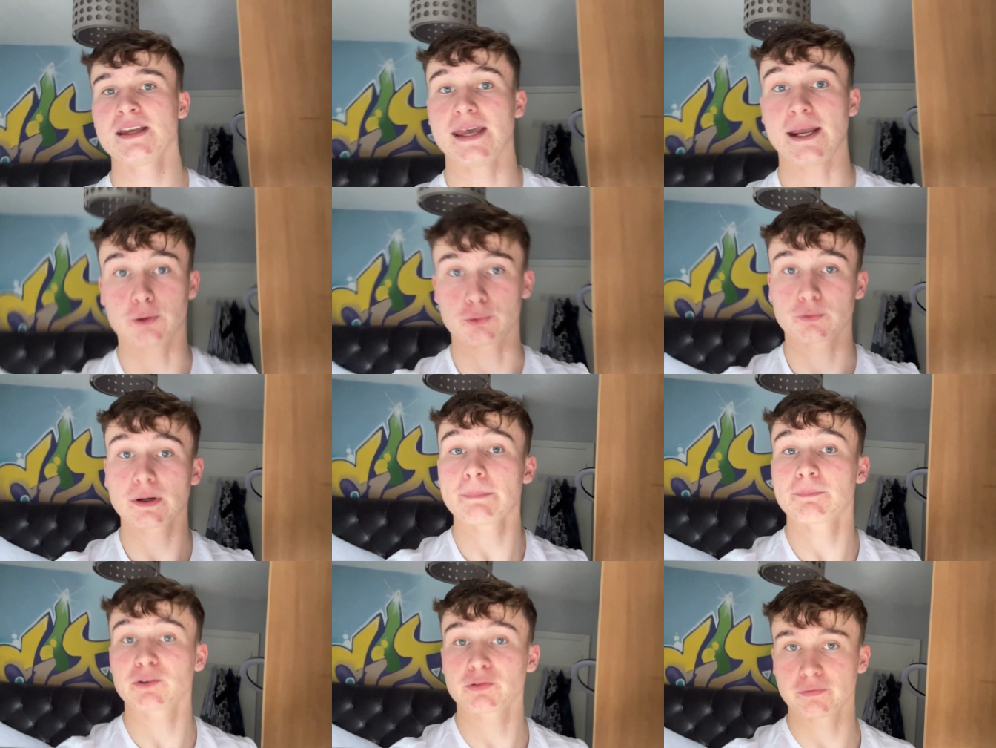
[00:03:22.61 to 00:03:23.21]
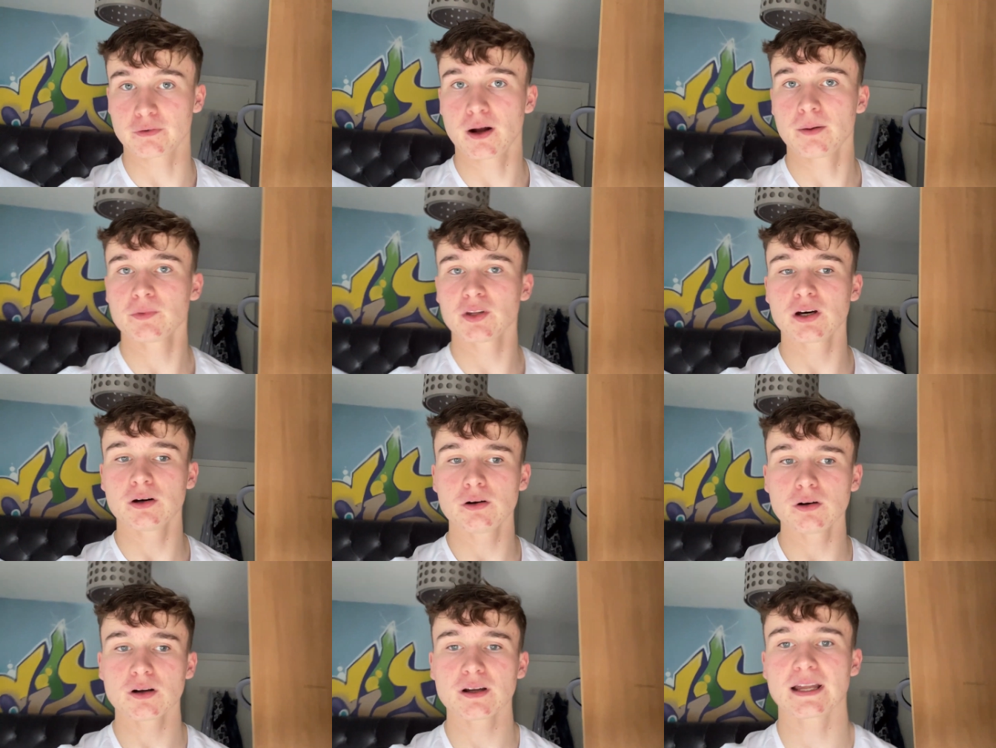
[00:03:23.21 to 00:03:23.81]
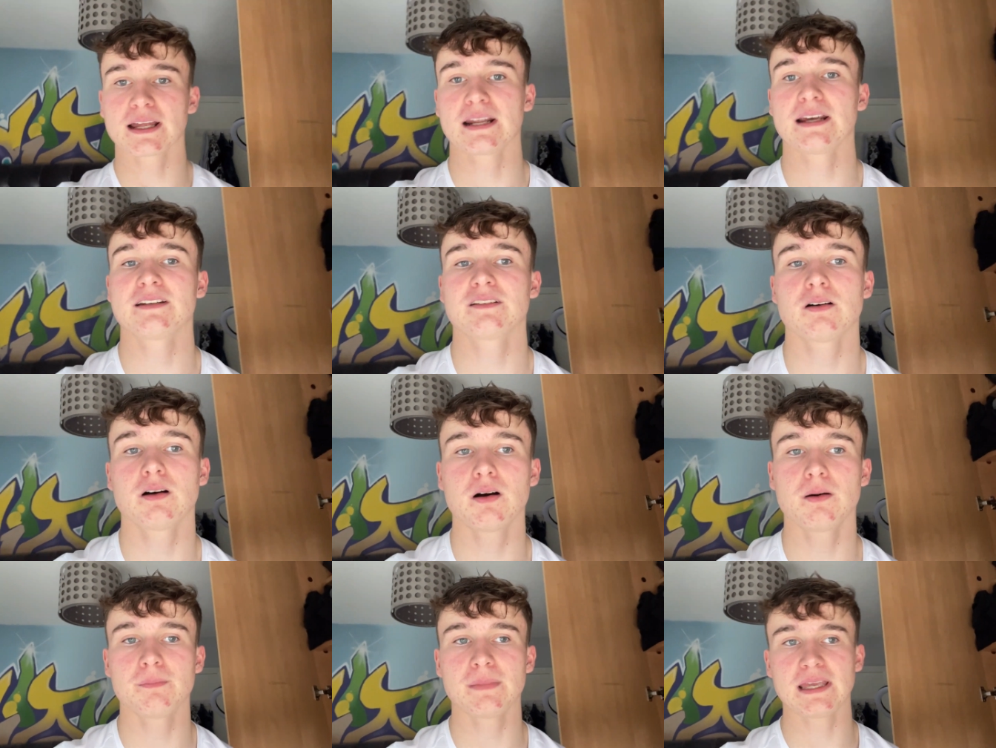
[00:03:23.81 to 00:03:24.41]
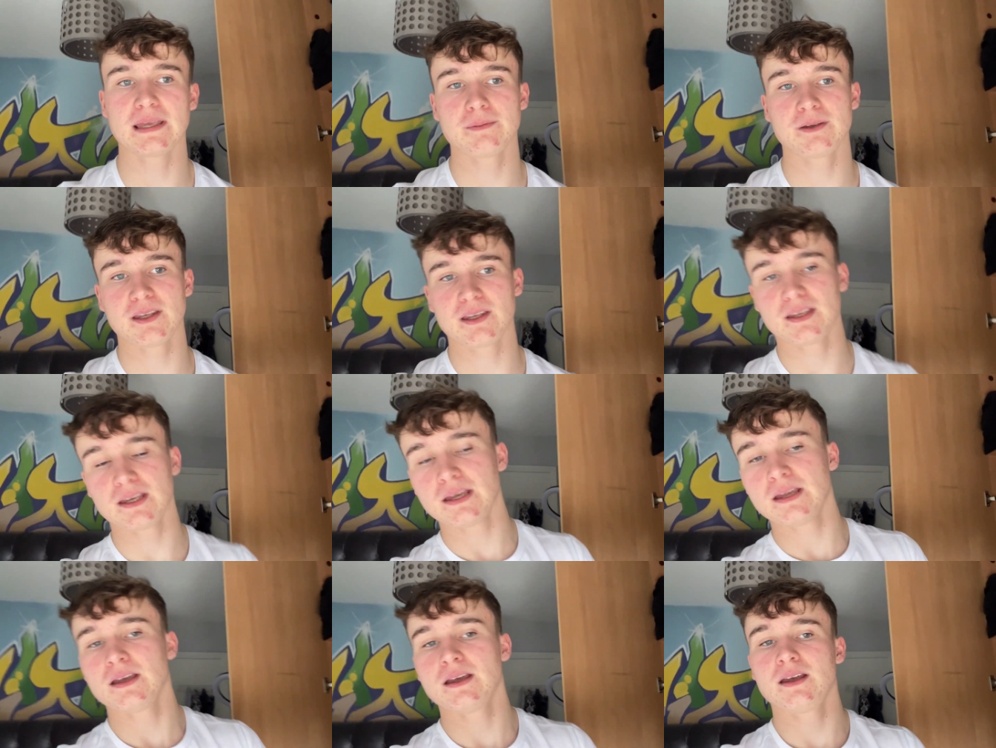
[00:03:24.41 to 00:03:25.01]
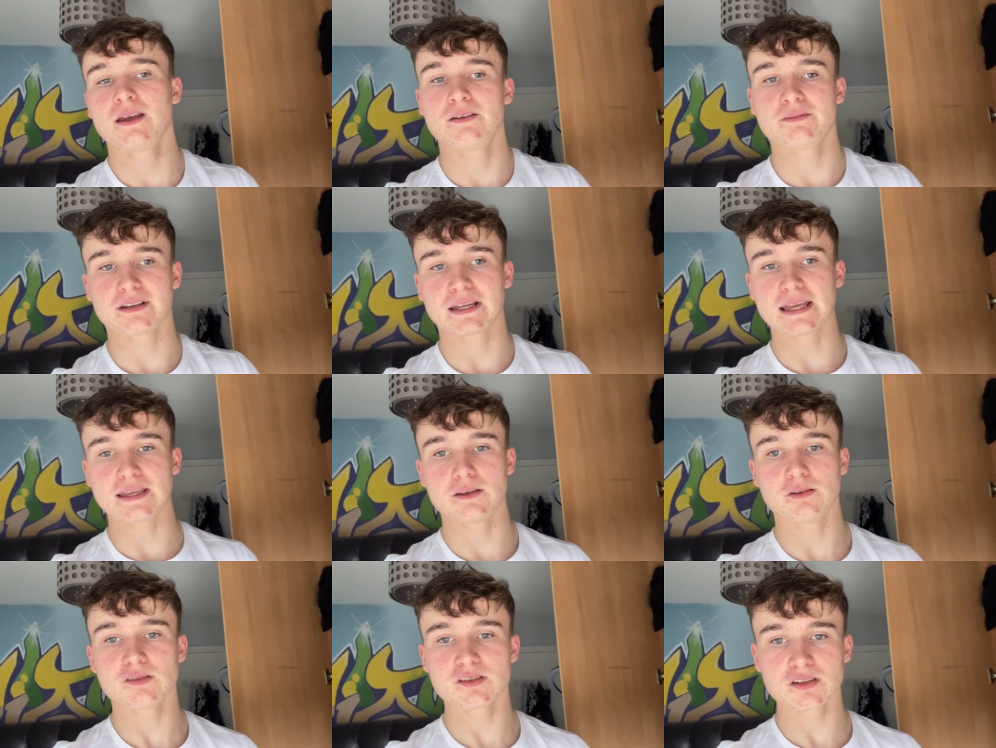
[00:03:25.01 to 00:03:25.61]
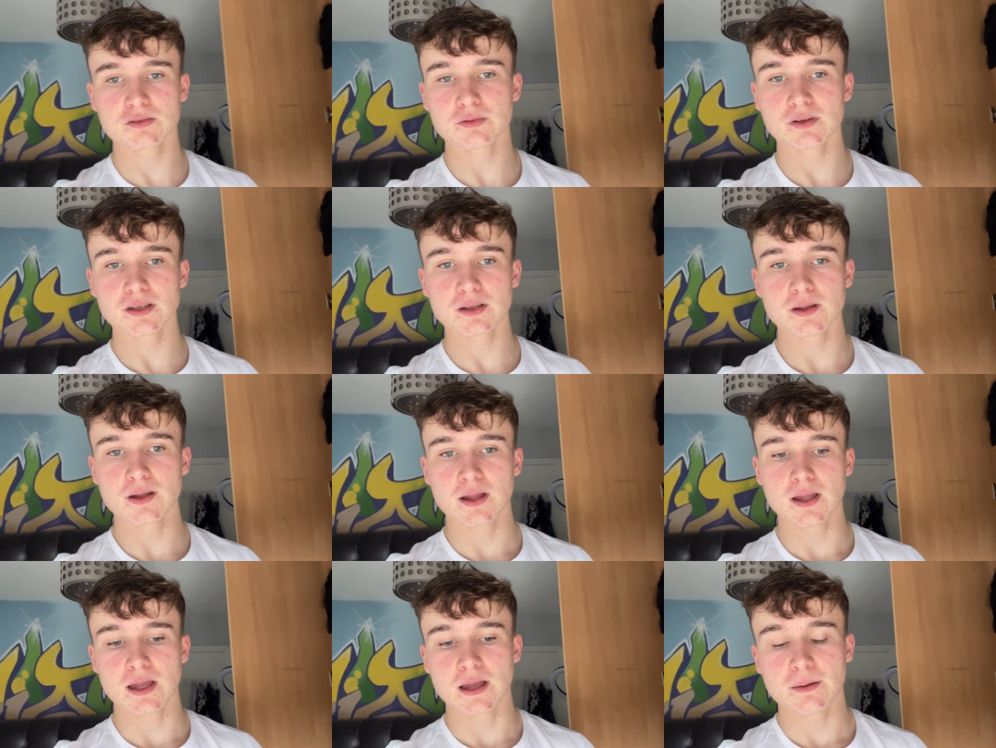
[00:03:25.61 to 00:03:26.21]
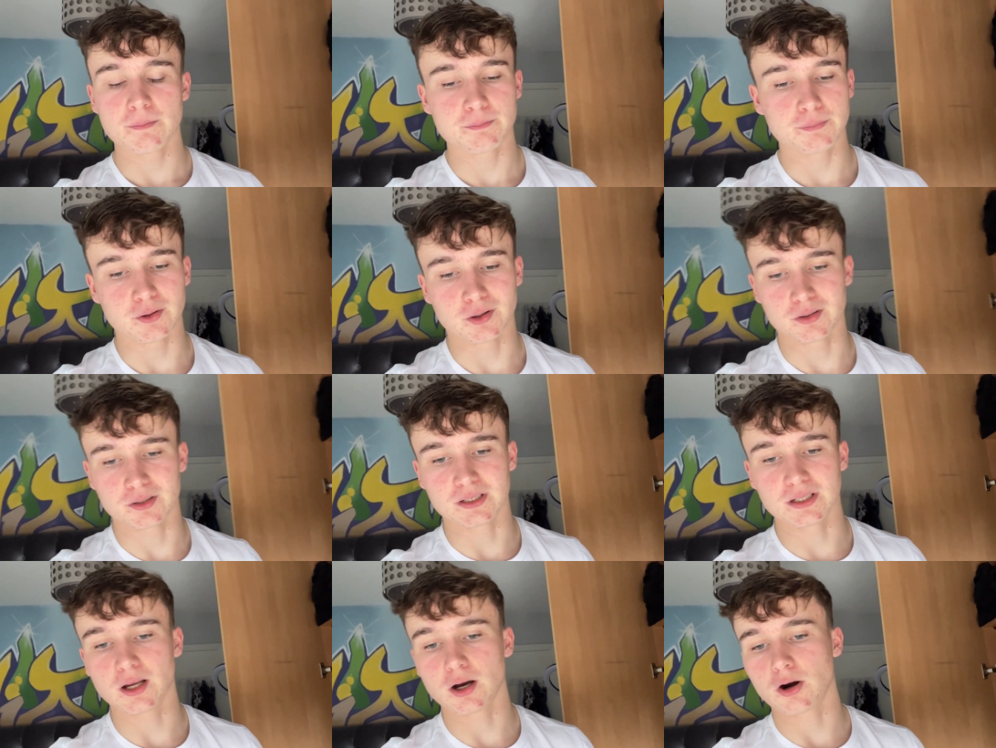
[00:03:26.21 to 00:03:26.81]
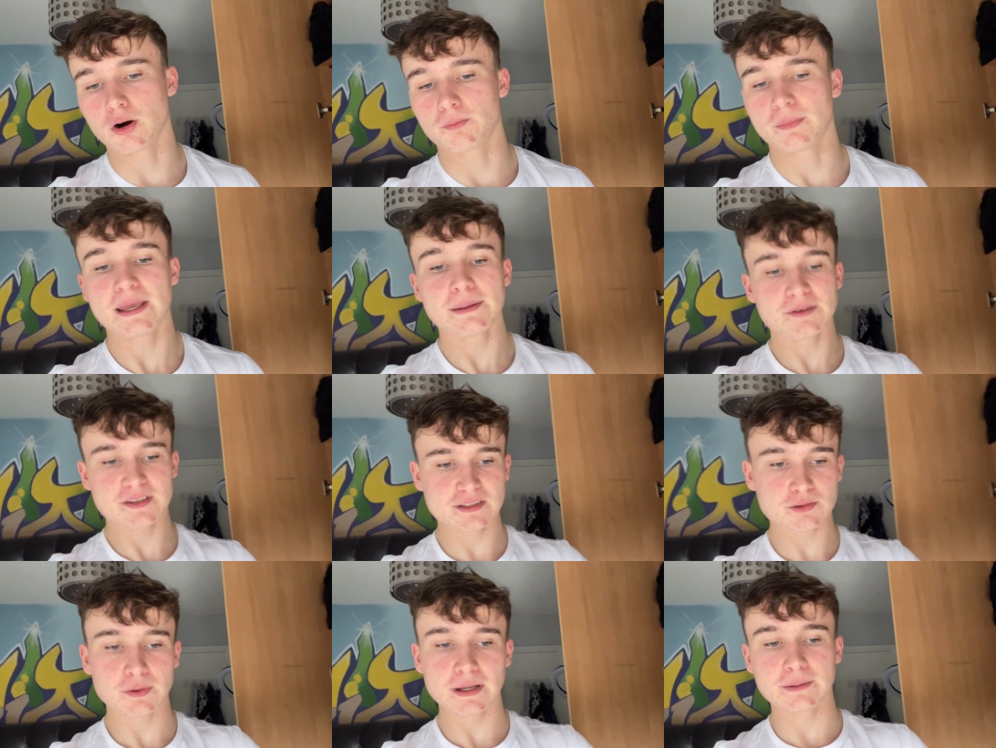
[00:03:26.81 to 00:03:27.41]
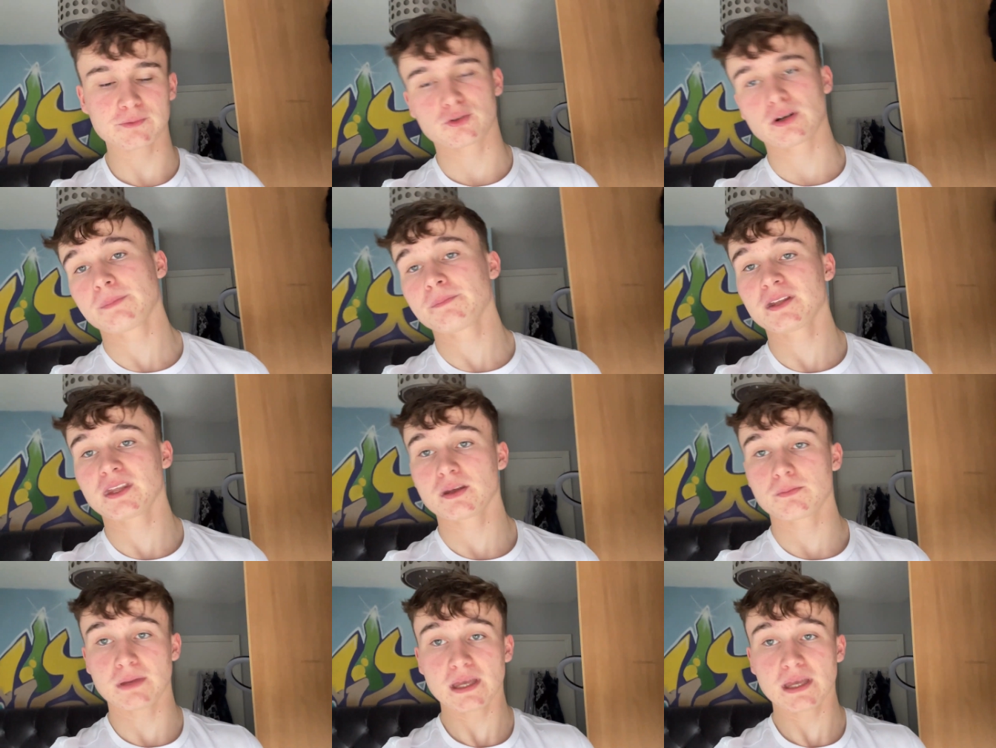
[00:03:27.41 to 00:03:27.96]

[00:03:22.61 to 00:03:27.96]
It ripped from the hook, and I thought maybe if I get used to it, but no, maybe it's the way I'm gripping it.